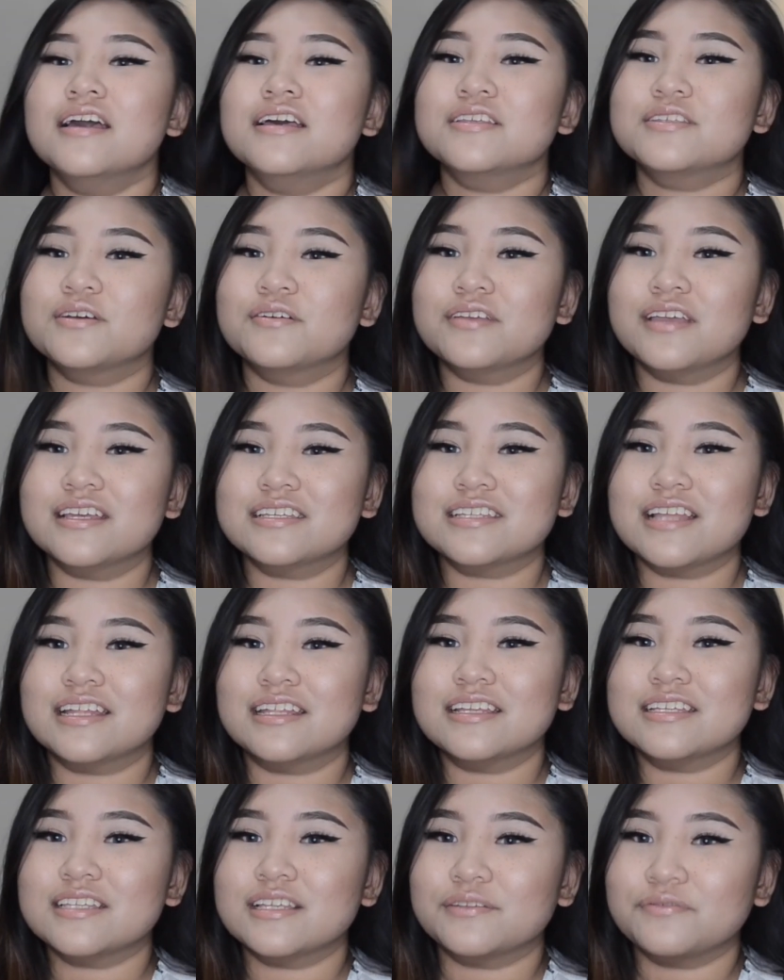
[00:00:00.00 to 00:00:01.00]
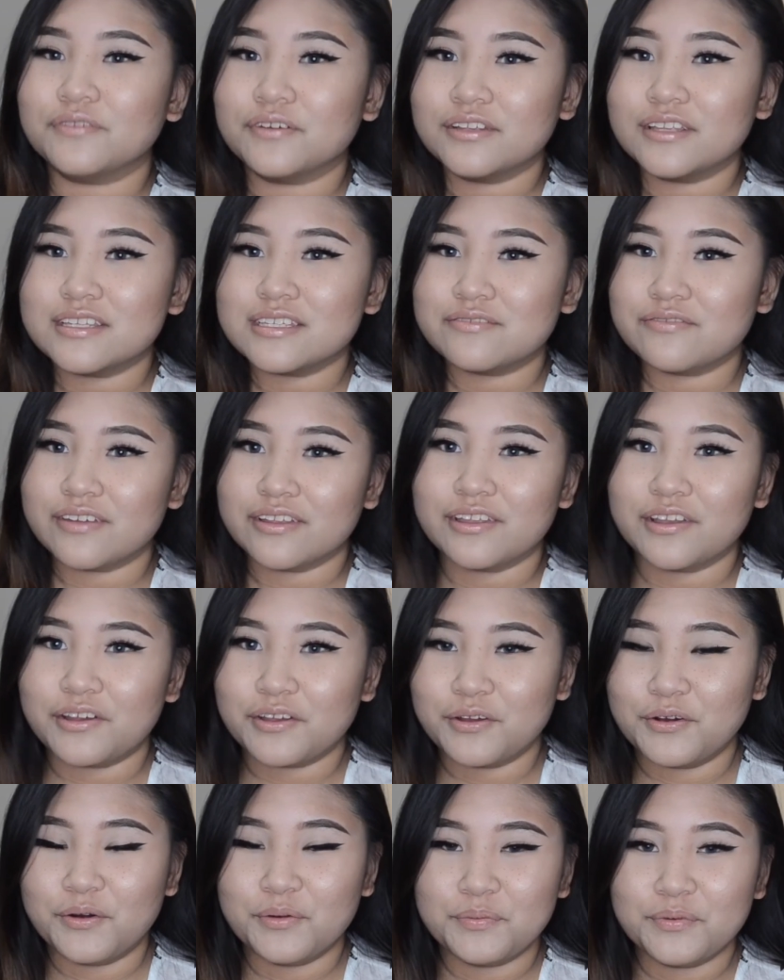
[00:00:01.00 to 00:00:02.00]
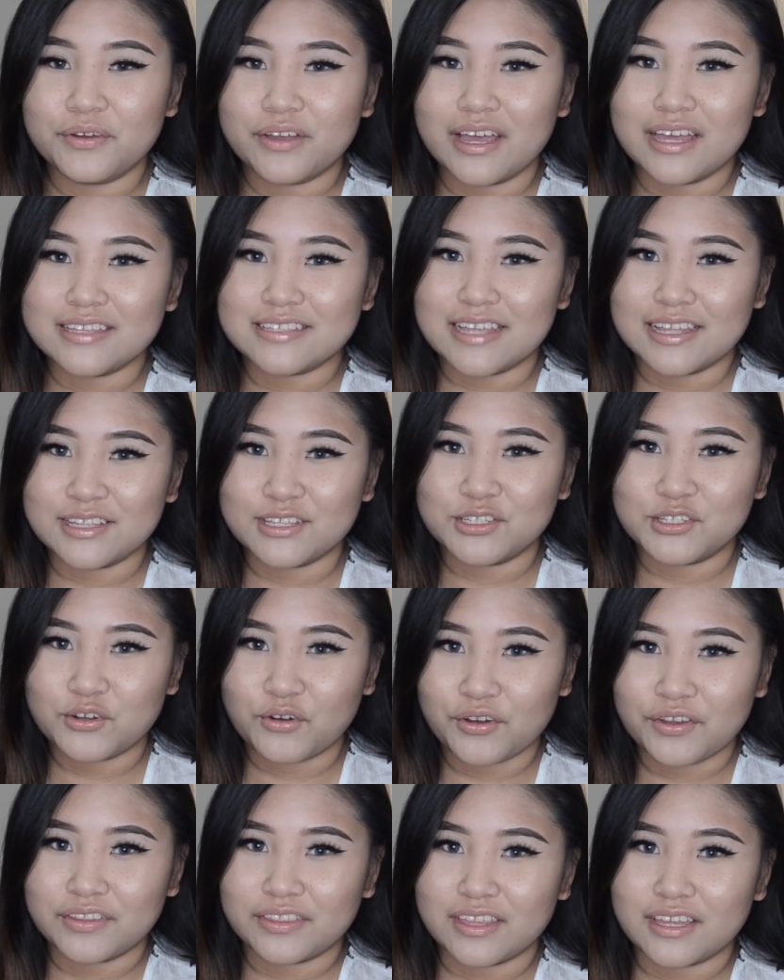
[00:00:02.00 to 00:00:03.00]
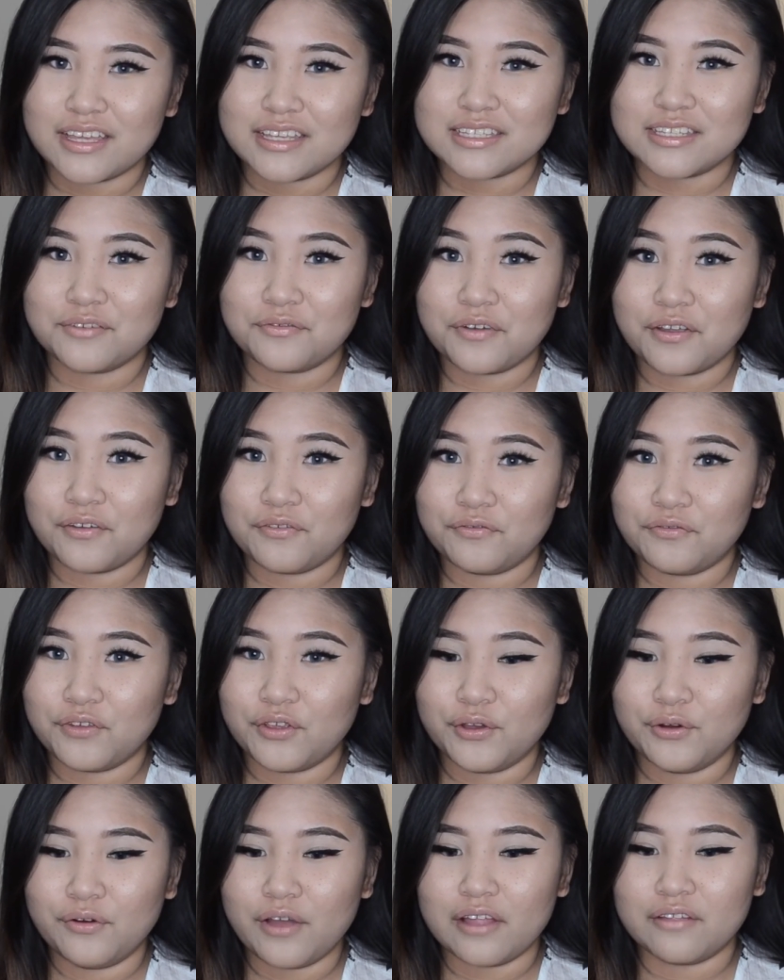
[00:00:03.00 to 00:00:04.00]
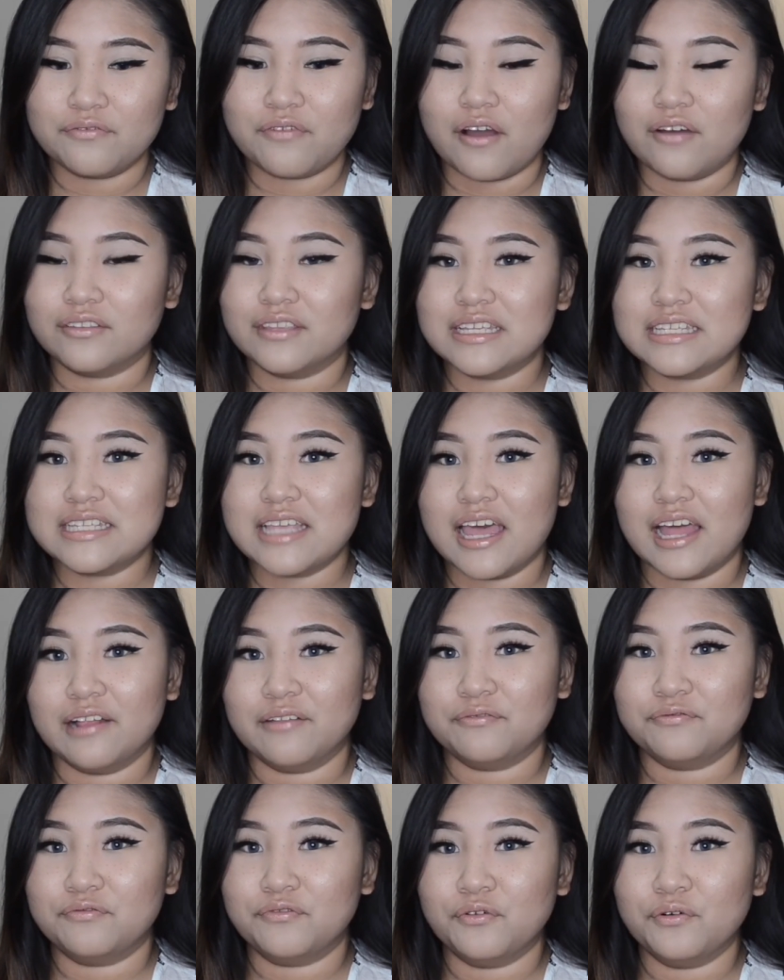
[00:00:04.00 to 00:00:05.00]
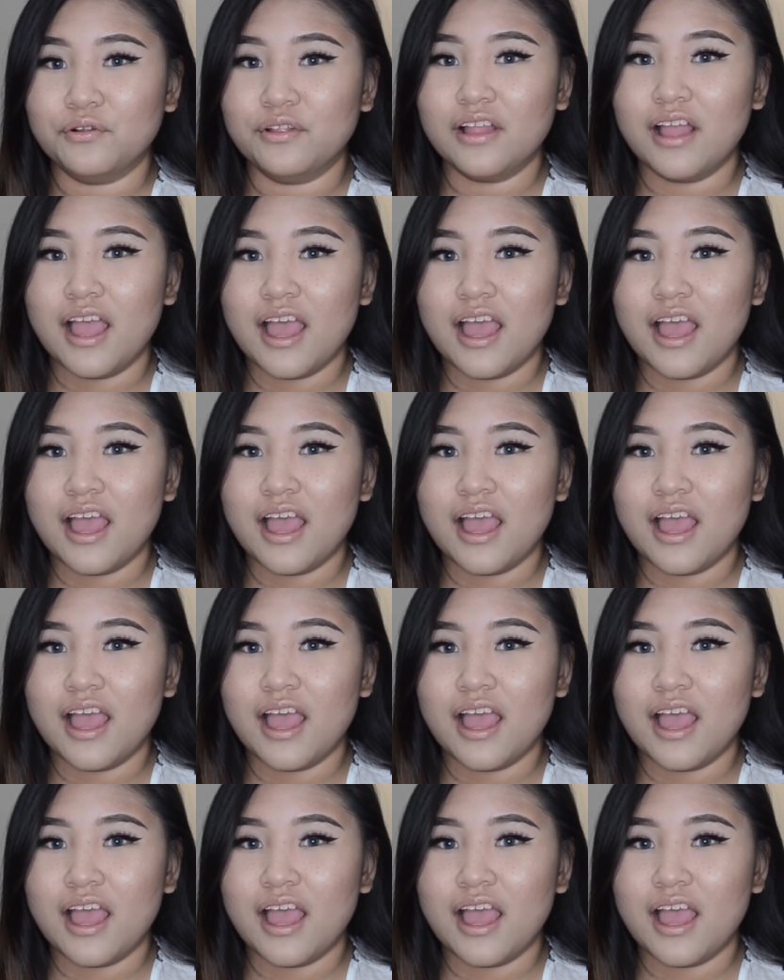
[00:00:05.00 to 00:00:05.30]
So yes, that is it for this video. I hope you guys enjoy this review and found this helpful.